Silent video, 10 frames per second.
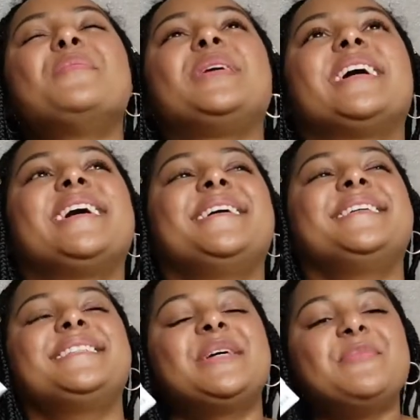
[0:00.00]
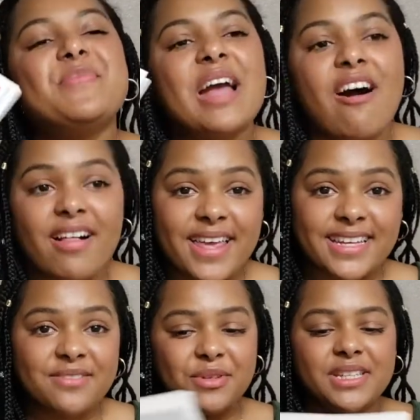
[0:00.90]
because all I
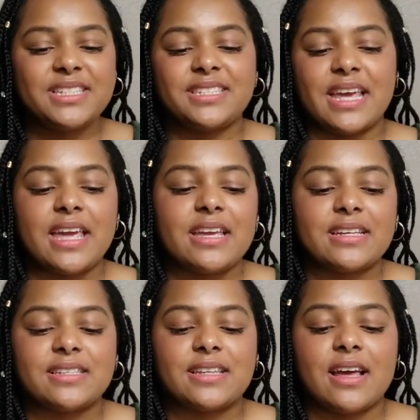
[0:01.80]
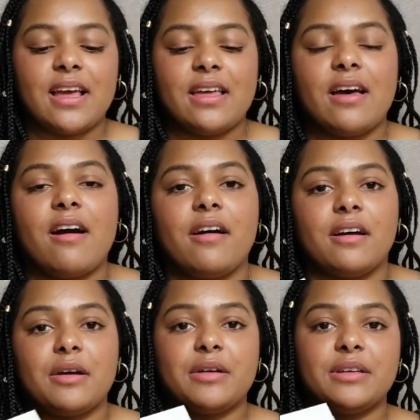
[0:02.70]
can really say is that
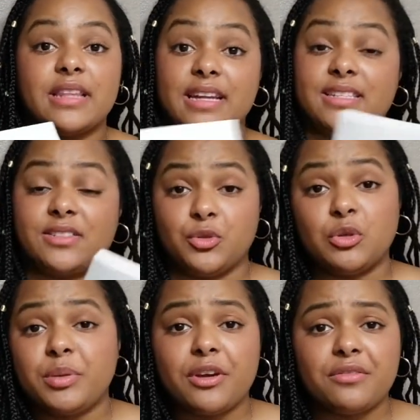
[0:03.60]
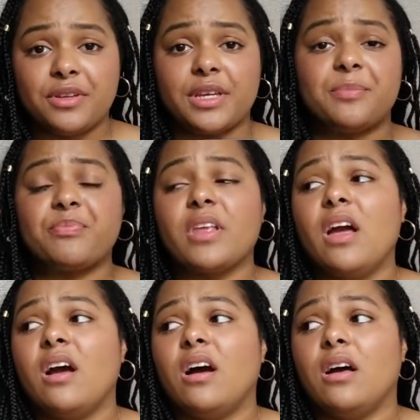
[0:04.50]
our, that is dual POV.
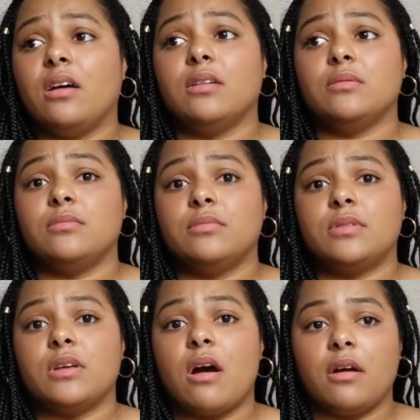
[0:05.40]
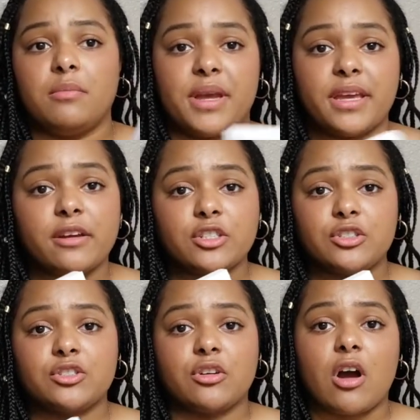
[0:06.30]
Um, our main
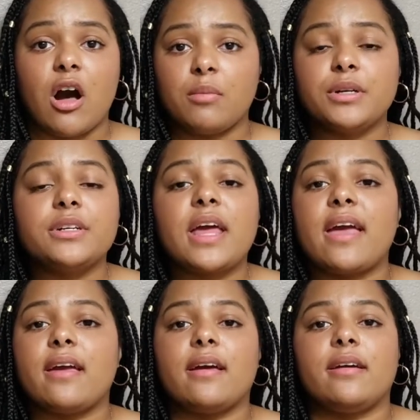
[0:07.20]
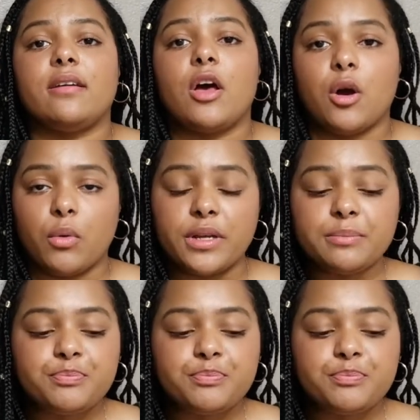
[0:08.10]
characters are Auburn and Owen.